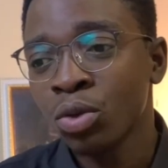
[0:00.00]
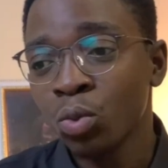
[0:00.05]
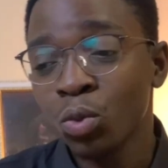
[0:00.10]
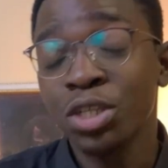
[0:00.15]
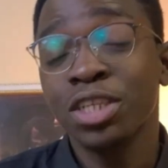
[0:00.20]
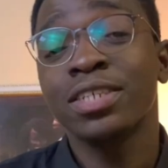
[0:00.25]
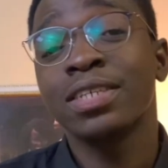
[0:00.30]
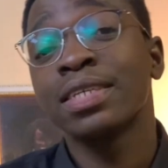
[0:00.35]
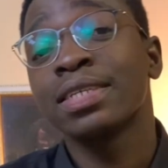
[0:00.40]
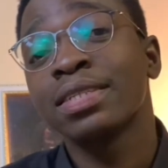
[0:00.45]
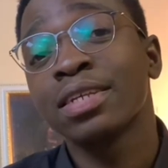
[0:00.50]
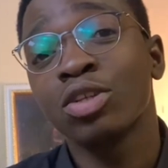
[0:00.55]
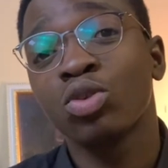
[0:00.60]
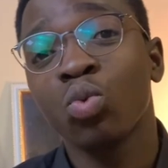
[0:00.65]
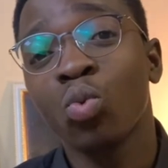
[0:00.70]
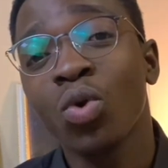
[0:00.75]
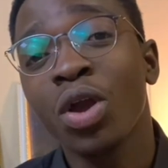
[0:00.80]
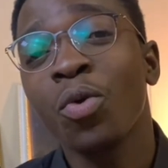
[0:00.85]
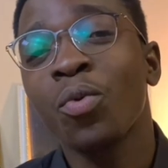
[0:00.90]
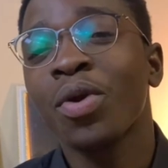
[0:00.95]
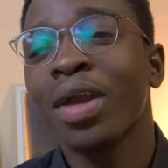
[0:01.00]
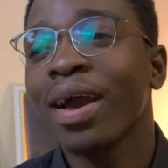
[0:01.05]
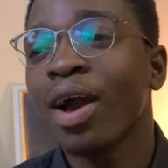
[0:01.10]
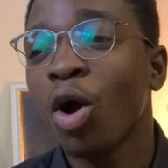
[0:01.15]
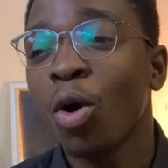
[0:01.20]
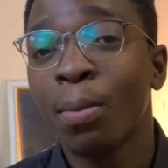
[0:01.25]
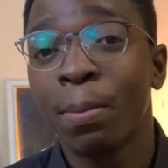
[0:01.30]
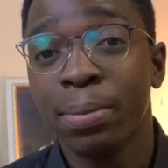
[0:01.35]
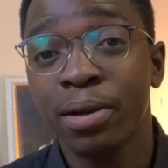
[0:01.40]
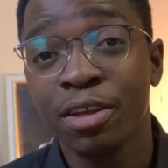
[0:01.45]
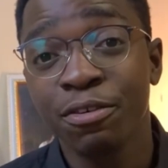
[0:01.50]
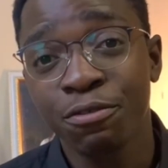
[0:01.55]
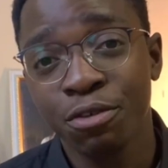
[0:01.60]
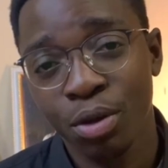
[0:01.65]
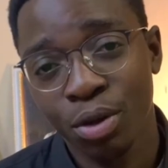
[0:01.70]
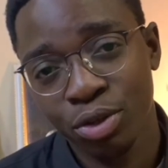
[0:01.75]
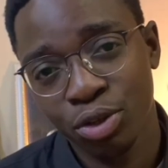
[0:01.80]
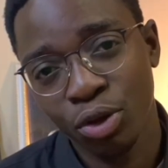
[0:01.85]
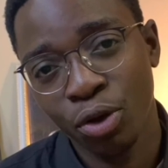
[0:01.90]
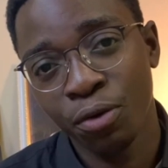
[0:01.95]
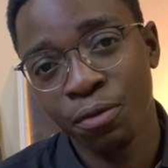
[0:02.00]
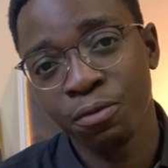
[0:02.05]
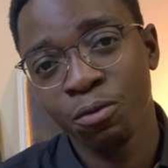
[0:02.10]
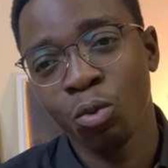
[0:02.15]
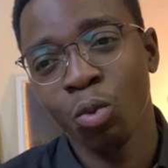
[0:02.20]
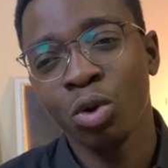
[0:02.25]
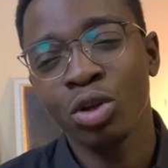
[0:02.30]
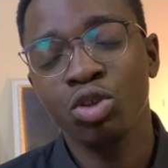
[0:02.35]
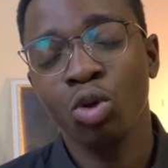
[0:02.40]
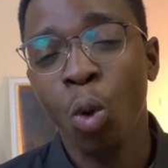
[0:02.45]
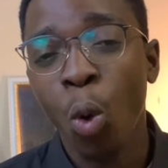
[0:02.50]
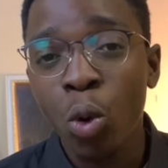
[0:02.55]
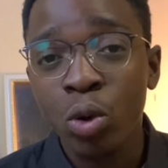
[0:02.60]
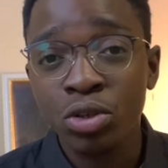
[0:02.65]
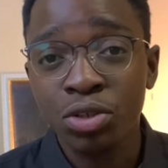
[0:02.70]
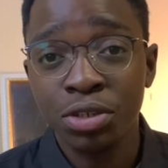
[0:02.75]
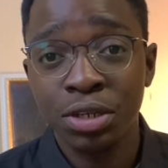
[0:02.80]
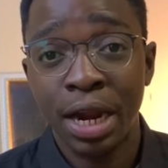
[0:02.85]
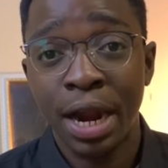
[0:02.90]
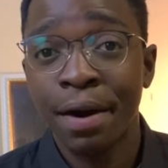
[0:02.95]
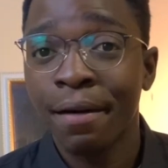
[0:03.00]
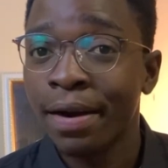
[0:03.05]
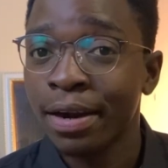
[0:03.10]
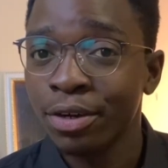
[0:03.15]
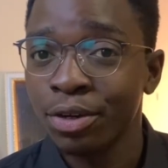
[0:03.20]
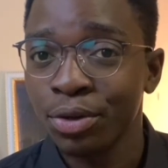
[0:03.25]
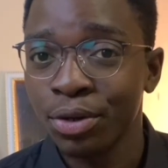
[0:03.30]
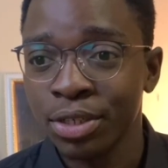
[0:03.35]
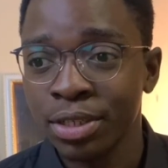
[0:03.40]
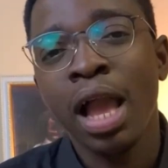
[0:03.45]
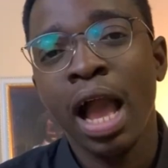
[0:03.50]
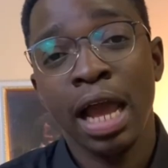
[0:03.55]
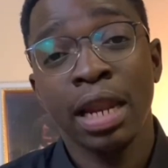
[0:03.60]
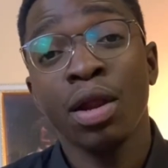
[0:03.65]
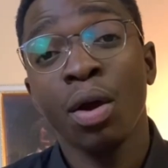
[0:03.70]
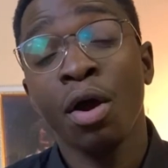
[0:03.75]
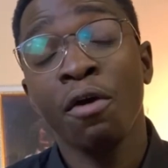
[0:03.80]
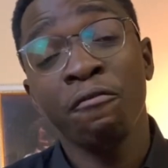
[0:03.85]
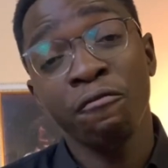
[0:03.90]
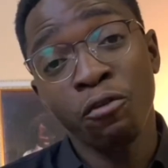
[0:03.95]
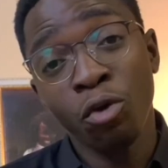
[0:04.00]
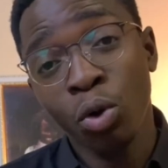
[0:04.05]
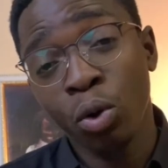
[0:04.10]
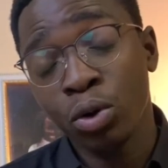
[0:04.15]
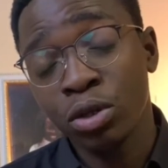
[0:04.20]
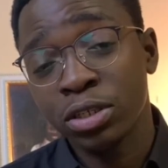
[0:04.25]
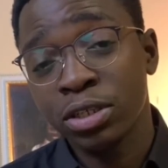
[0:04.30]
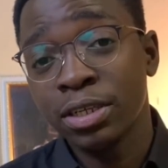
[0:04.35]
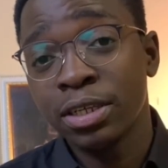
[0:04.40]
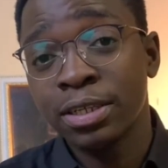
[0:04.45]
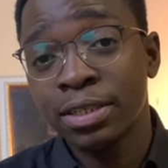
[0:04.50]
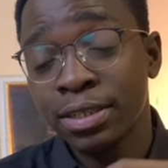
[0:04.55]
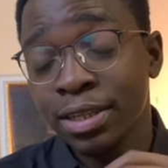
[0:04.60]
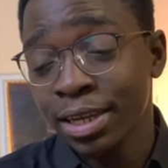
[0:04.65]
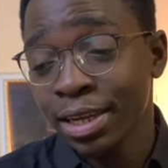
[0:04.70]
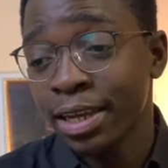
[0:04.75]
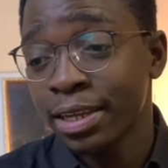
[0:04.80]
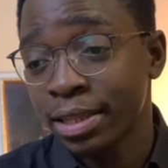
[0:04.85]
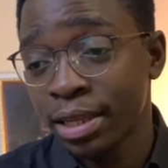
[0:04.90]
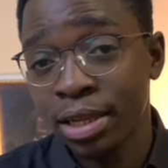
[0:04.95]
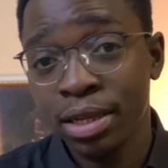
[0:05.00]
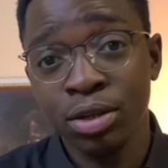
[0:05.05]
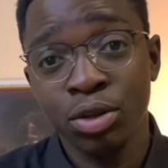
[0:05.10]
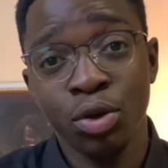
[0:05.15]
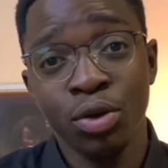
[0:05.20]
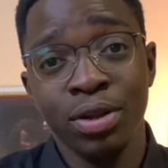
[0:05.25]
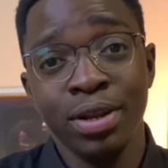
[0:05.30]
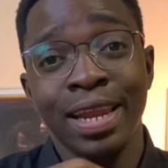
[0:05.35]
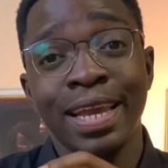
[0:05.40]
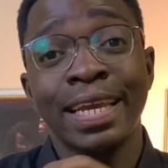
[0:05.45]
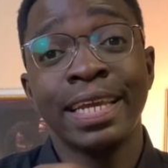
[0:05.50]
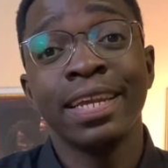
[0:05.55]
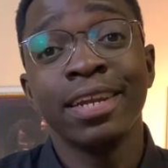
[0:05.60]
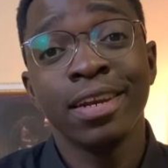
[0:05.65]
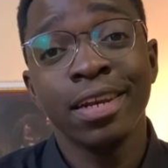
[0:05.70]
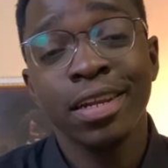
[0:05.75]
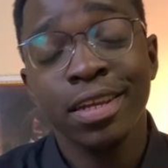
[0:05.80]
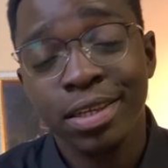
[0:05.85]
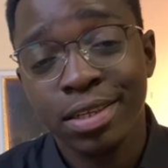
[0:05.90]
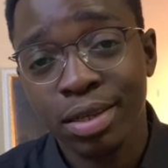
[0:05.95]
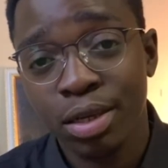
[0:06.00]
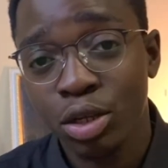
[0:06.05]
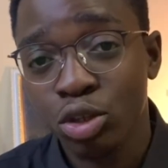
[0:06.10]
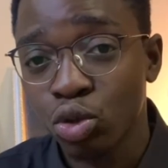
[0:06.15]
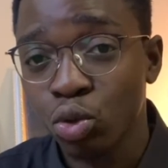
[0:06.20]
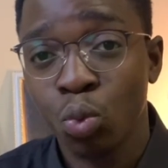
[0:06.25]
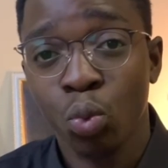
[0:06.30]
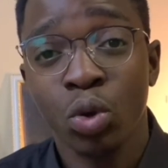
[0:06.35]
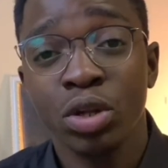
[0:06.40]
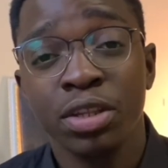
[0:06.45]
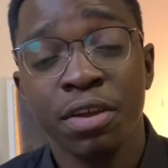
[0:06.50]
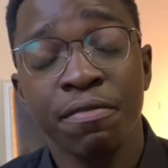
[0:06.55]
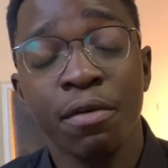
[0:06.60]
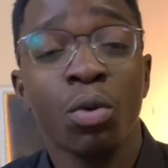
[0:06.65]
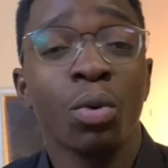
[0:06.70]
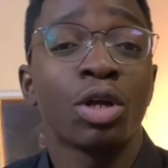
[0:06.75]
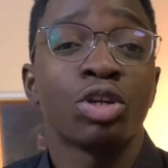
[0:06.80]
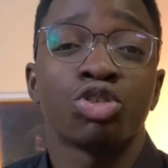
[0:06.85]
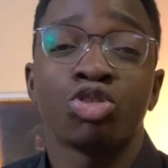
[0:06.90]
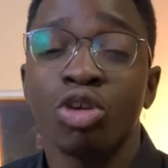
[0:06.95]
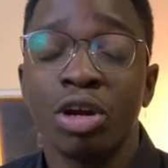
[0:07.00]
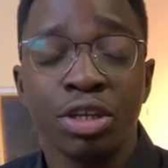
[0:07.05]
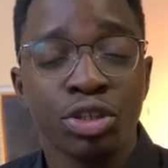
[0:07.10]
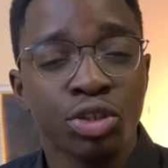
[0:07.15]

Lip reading: which is a state where we are oblivious of what goes on around us and our focus is targeted like a laser to whatever we're trying